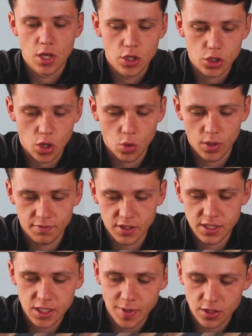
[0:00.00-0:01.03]
So if the
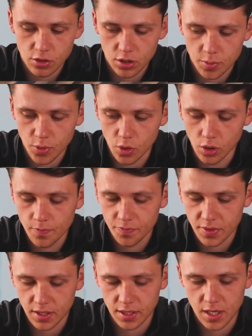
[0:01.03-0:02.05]
centre-back's got the ball
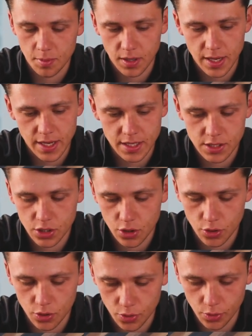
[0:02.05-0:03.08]
and they play
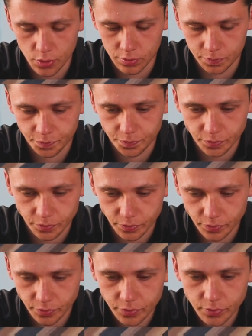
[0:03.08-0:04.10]
to
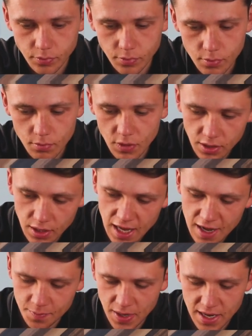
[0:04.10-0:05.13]
the
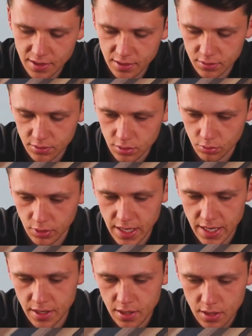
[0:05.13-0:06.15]
left-back, okay,